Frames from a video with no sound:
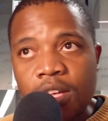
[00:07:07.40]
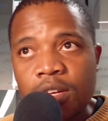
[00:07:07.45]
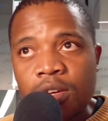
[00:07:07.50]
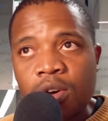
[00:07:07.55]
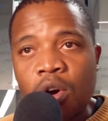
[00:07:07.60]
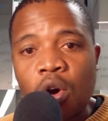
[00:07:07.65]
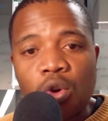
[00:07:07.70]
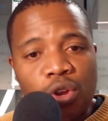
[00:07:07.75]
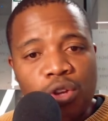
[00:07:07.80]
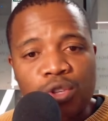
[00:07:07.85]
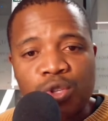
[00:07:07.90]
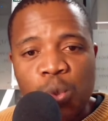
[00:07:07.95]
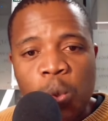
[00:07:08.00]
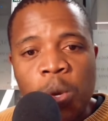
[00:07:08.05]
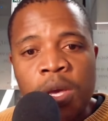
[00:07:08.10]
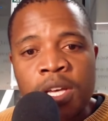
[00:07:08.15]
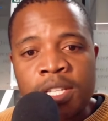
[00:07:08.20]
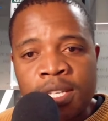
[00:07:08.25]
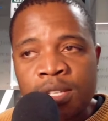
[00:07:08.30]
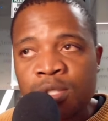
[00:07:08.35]
All you're
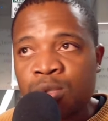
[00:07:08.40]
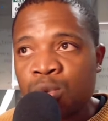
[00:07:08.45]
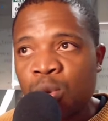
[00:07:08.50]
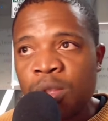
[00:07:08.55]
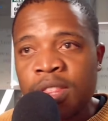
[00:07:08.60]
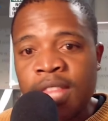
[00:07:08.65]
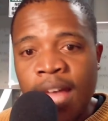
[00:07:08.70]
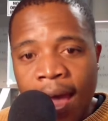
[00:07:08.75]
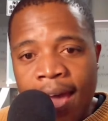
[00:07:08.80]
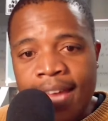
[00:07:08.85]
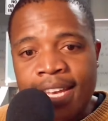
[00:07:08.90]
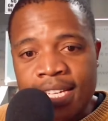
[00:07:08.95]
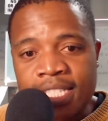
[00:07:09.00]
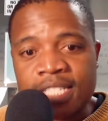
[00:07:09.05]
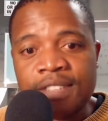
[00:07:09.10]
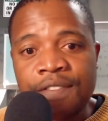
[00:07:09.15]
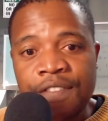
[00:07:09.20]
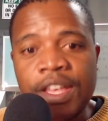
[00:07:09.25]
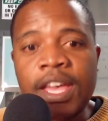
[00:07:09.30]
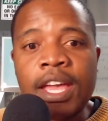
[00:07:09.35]
doing is just doing the
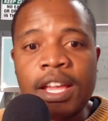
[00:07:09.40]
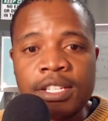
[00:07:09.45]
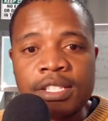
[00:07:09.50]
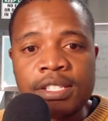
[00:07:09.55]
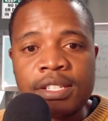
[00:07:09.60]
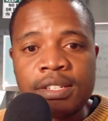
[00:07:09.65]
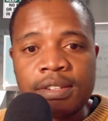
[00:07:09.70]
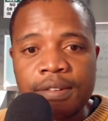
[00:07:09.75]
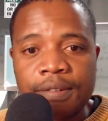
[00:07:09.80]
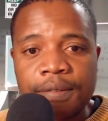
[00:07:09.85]
identification.